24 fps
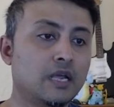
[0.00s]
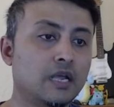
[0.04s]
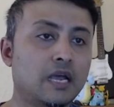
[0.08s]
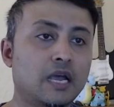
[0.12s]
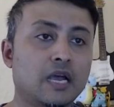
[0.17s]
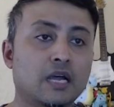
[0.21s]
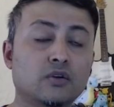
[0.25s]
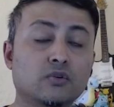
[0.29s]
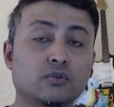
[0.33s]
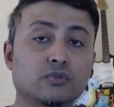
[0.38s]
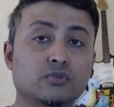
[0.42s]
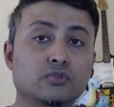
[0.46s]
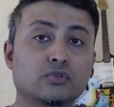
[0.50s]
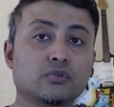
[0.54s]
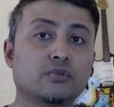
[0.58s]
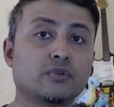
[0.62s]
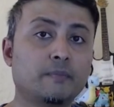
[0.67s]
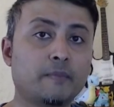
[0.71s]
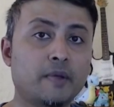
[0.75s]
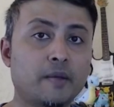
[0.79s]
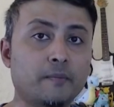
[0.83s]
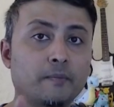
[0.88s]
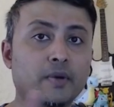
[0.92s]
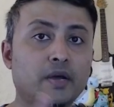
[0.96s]
And also
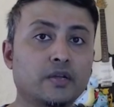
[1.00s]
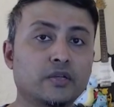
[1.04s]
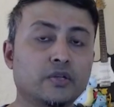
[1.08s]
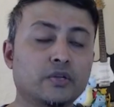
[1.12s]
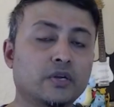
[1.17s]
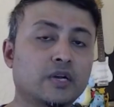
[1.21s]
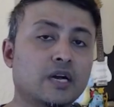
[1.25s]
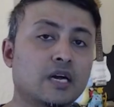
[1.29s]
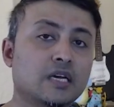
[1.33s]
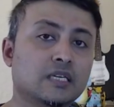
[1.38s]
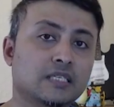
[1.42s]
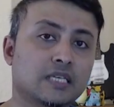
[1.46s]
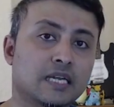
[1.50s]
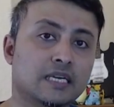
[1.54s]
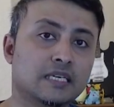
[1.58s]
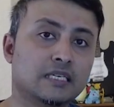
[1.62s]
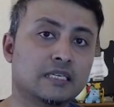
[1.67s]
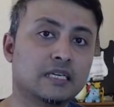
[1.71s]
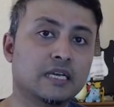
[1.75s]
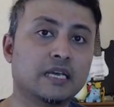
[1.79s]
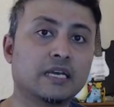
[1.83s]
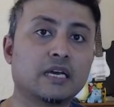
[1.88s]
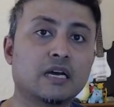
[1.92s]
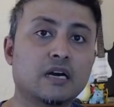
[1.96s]
remember, you guys can
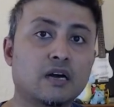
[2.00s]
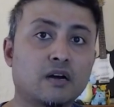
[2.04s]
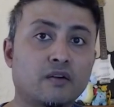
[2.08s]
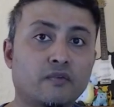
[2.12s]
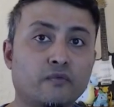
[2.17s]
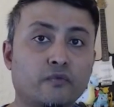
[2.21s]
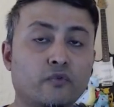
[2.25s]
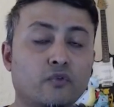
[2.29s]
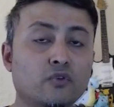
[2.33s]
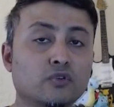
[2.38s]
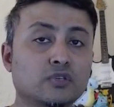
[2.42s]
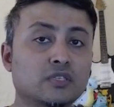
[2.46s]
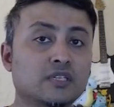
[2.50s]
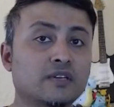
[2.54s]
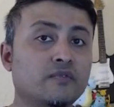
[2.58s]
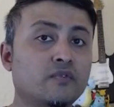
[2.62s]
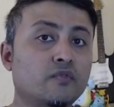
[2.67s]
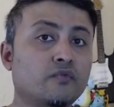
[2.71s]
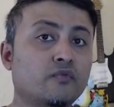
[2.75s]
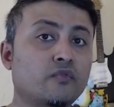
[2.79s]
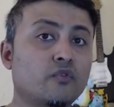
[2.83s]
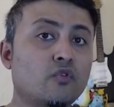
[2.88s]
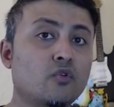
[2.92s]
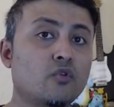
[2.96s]
take
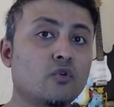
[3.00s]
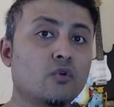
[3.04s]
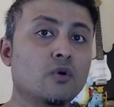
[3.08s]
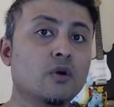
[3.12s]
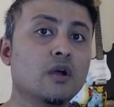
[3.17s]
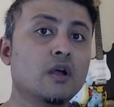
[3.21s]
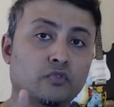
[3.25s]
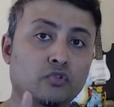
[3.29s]
474,